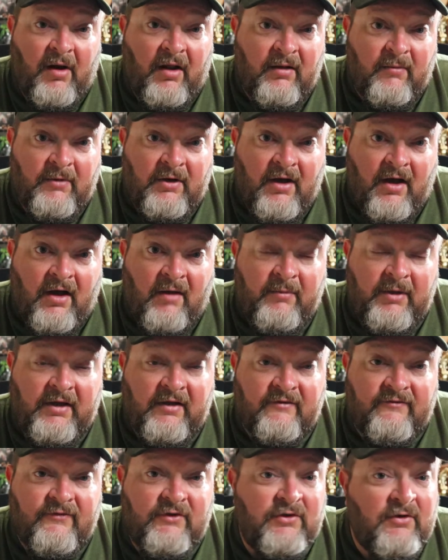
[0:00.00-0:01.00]
Palomar knot
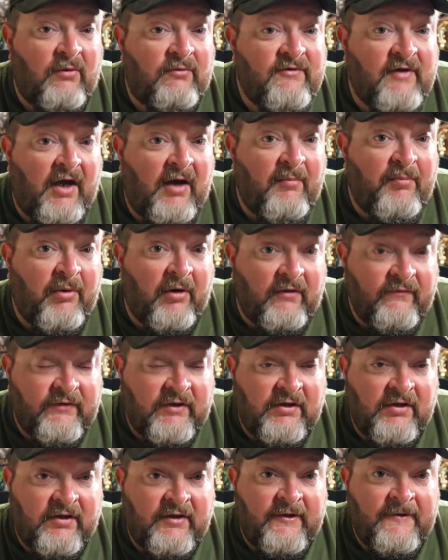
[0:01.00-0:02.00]
because if you don't tie it
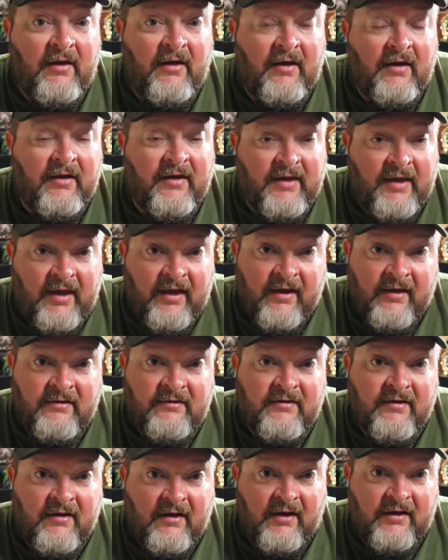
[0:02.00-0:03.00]
perfectly, it
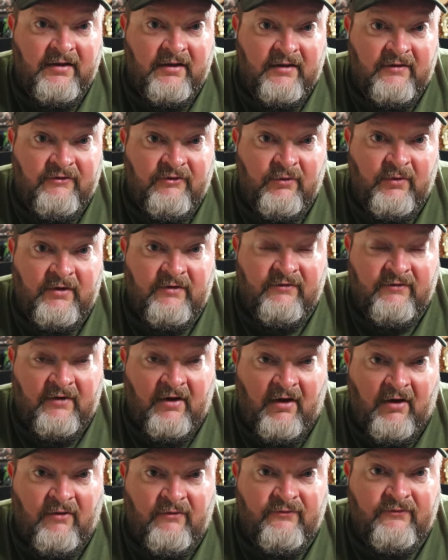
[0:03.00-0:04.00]
can cut into
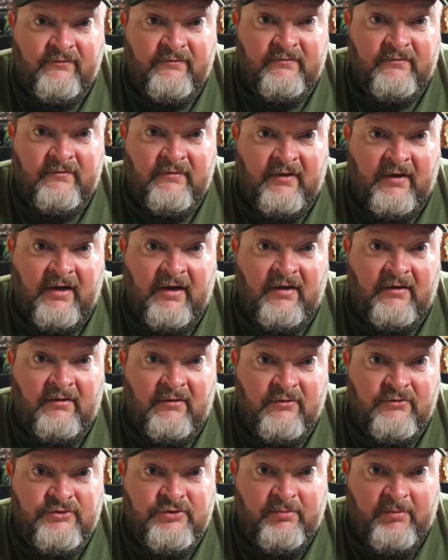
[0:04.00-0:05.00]
itself and
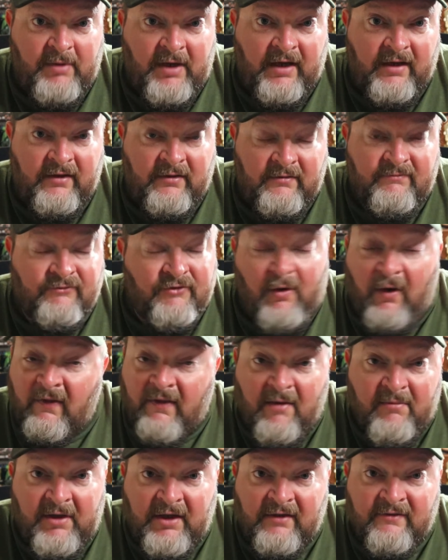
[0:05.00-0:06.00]
lose your bait. So all
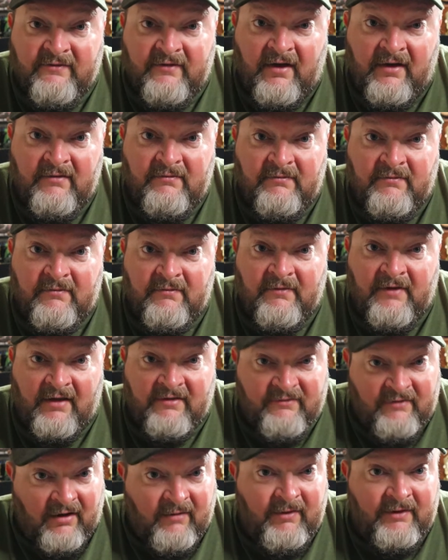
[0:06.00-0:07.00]
that being said,
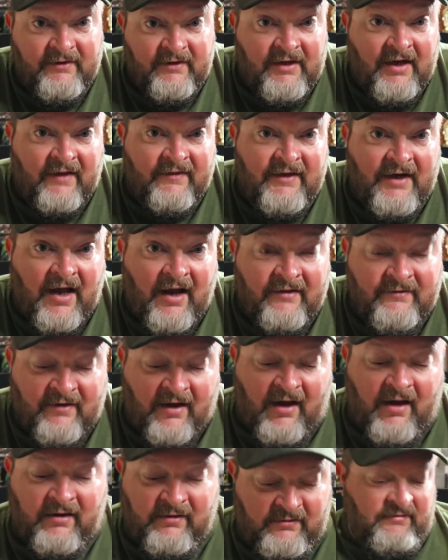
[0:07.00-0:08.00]
let's talk about the knot that I
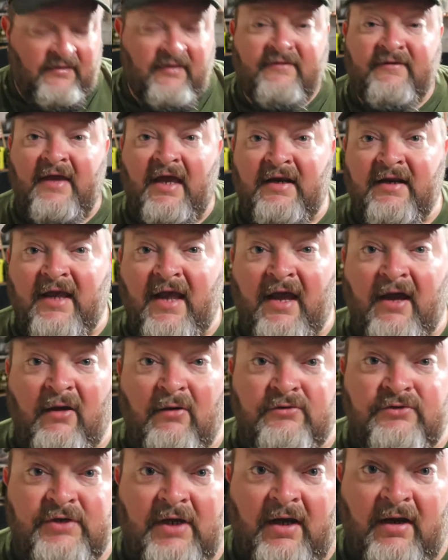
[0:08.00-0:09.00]
tie. The San
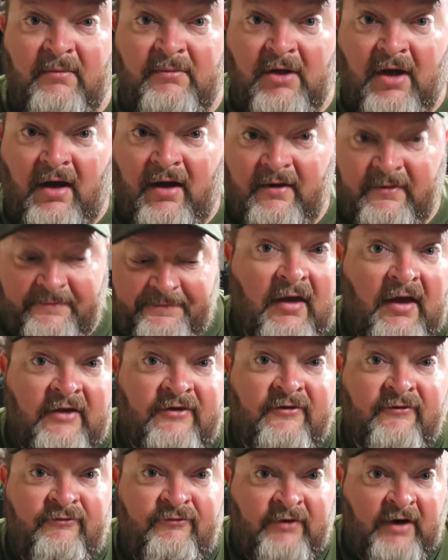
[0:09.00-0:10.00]
Diego Jam Knot.
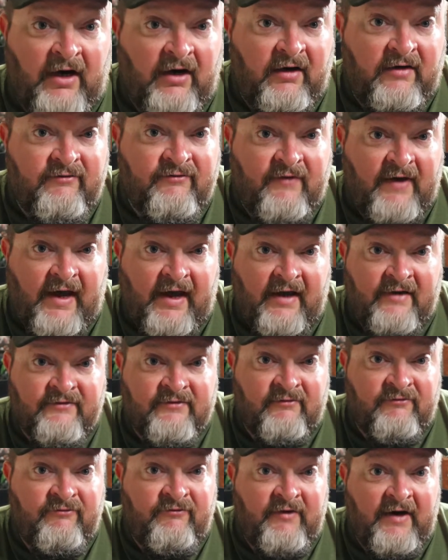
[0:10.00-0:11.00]
It's a very fast,
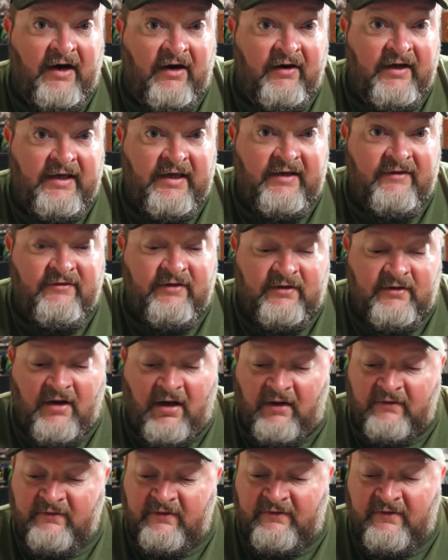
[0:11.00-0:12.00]
a very easy
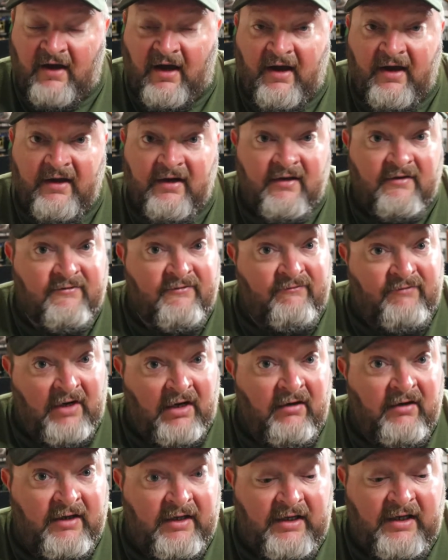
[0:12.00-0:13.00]
knot to tie, and it's
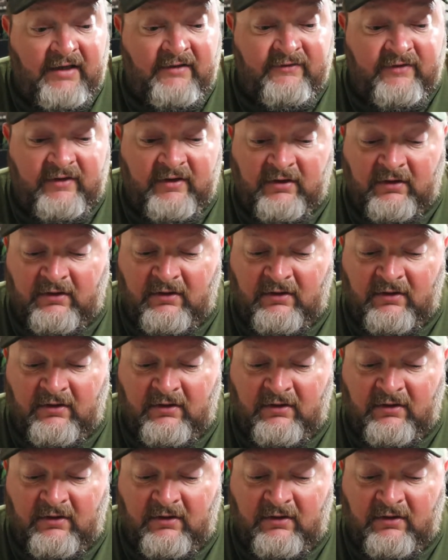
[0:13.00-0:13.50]
very easy to